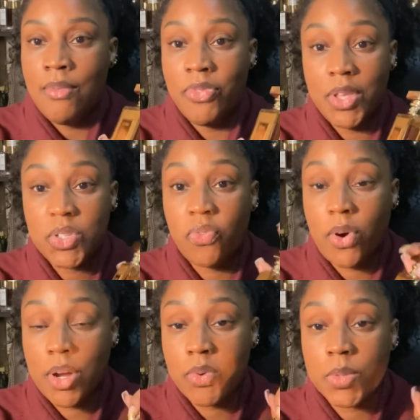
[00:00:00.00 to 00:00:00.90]
This
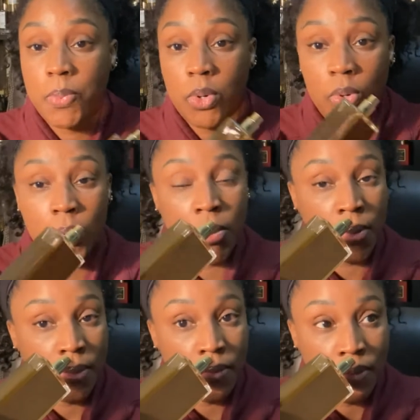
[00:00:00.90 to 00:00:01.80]
fragrance pulled
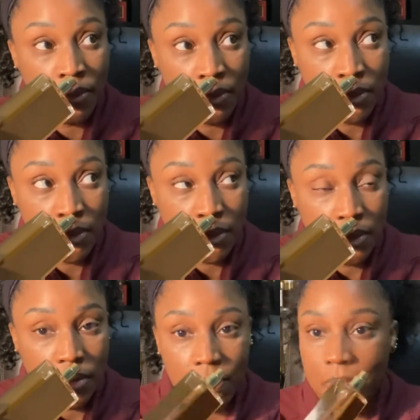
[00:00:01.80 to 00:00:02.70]

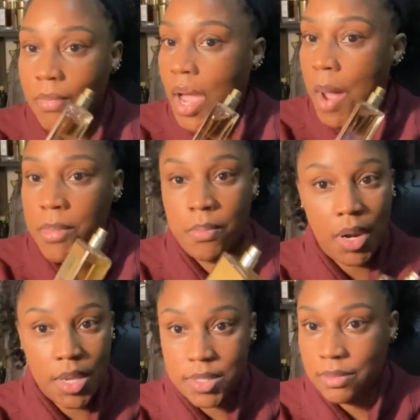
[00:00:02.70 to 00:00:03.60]
almond
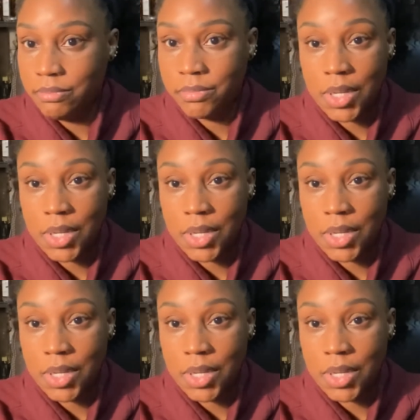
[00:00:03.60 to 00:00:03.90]
blossom